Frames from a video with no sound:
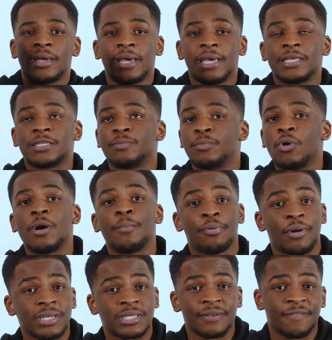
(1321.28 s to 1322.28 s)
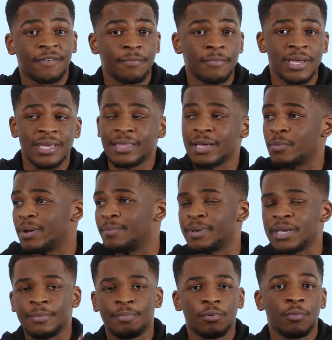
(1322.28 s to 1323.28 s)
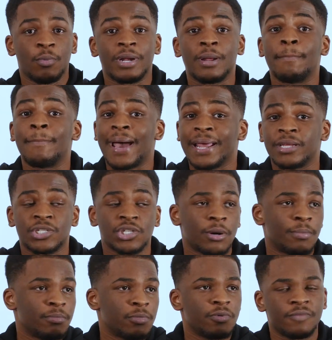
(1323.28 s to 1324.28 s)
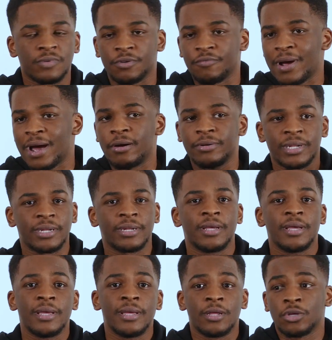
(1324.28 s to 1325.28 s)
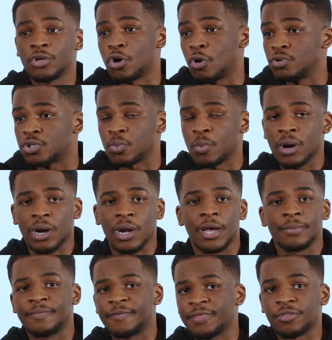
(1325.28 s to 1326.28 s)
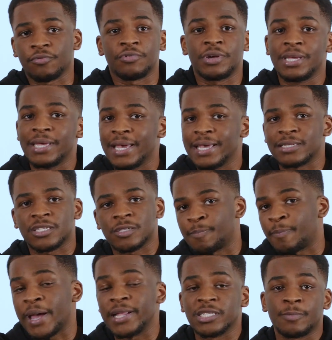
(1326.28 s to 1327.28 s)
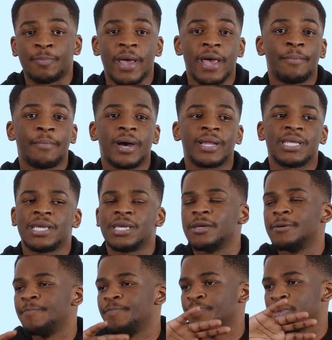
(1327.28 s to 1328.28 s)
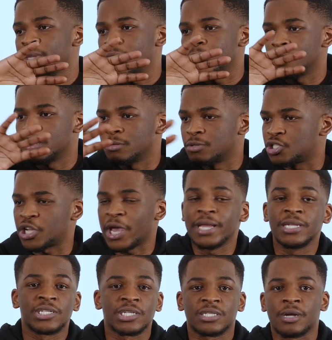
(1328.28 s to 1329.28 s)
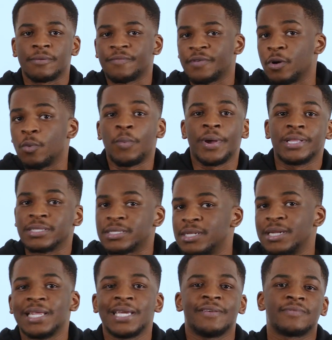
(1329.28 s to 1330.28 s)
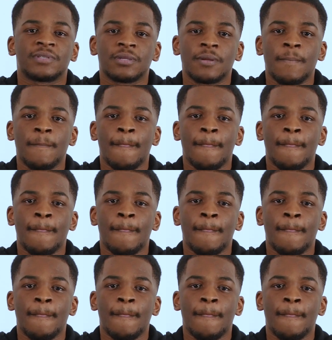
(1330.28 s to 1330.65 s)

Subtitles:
is more impressive for me than when a manager moves around and goes to one club 3 years, spends bare money, changes something, wins, leaves.